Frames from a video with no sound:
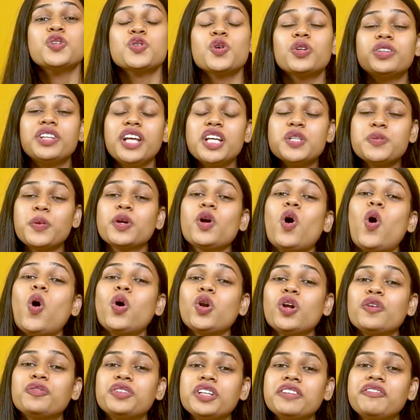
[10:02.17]
So these were
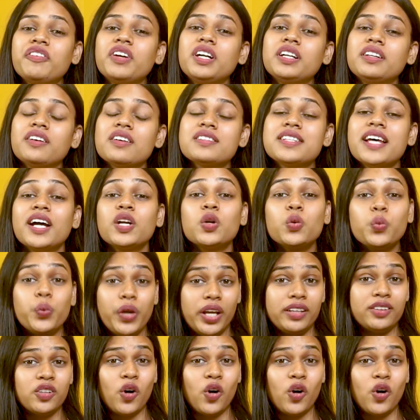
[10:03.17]
all of the filters that we